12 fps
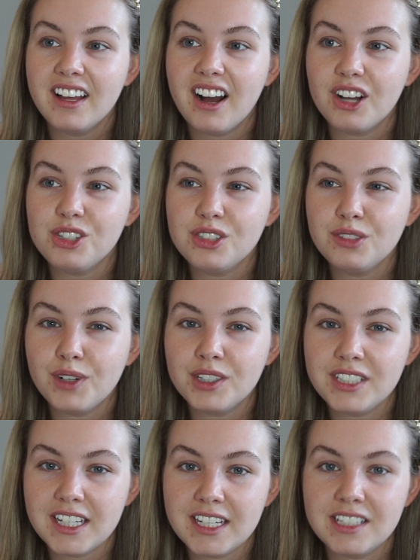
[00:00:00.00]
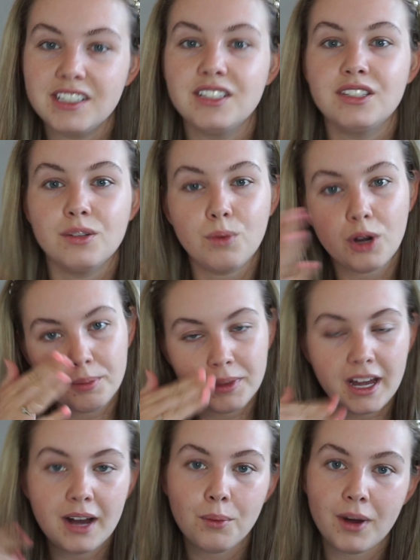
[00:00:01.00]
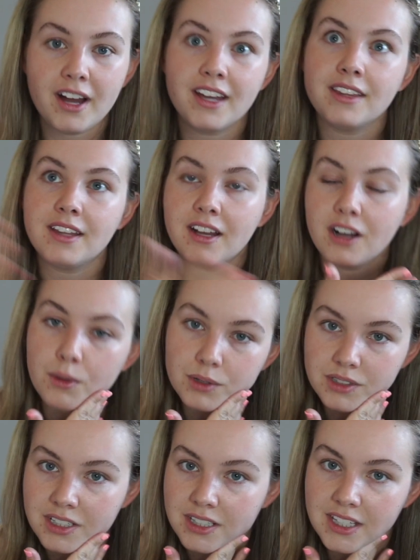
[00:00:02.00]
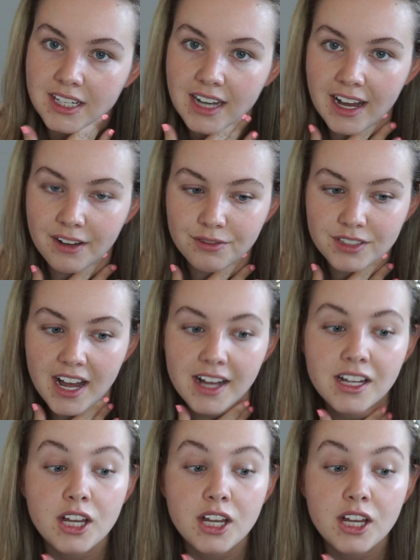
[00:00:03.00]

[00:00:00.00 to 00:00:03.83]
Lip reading: I just find it easy to wipe that away and then go on to skin after.